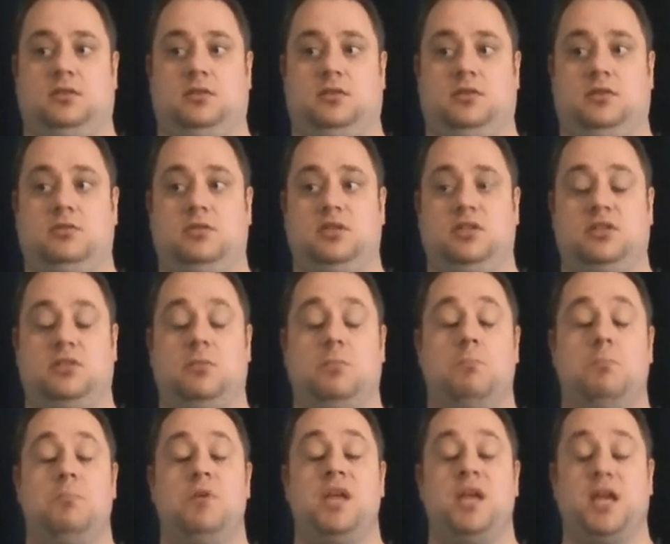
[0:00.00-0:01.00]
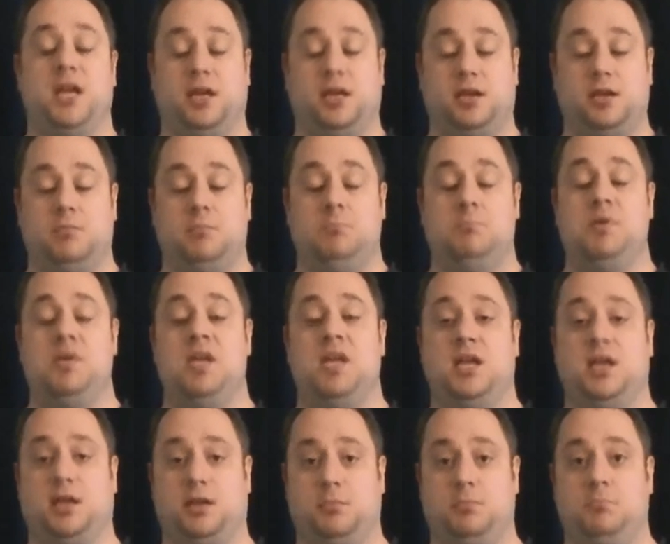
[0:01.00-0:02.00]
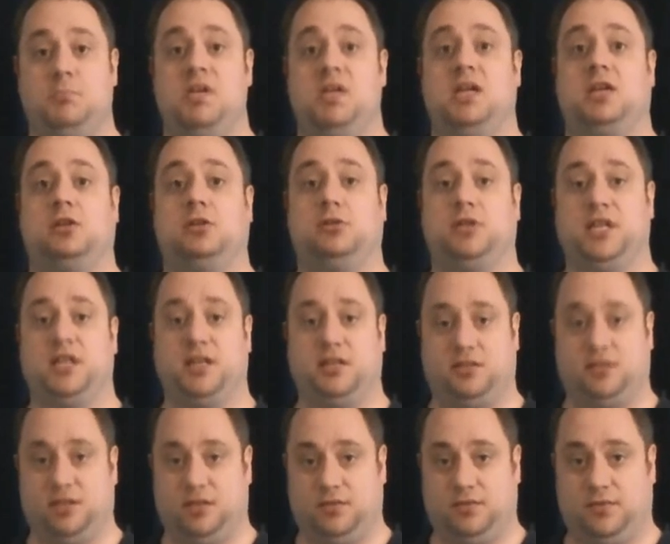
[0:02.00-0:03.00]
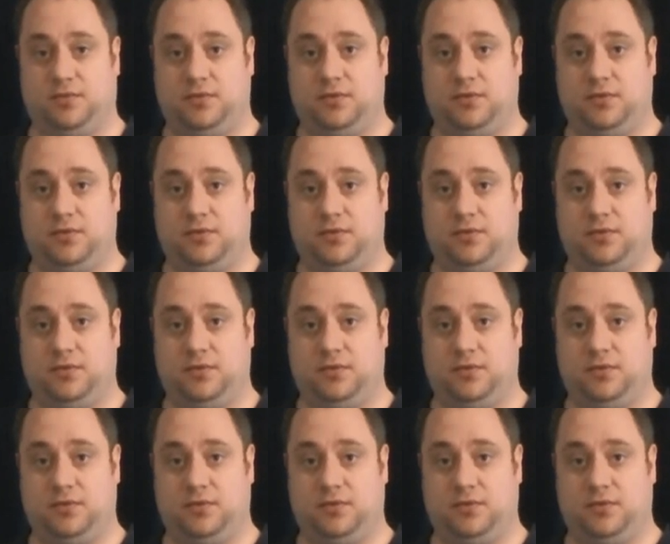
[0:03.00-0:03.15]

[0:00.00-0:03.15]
there is a big, big, big creative